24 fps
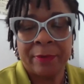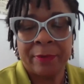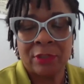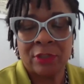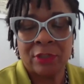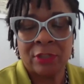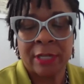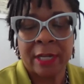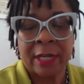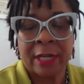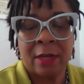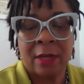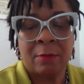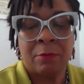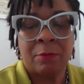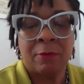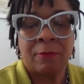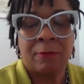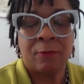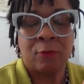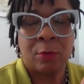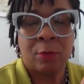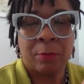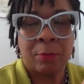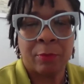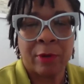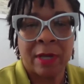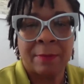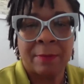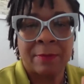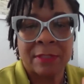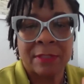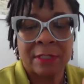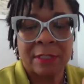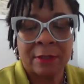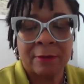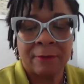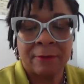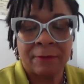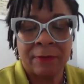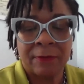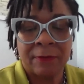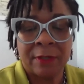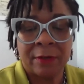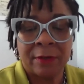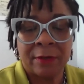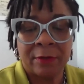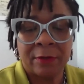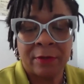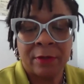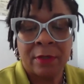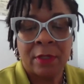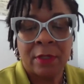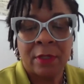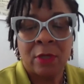a child before problems interfere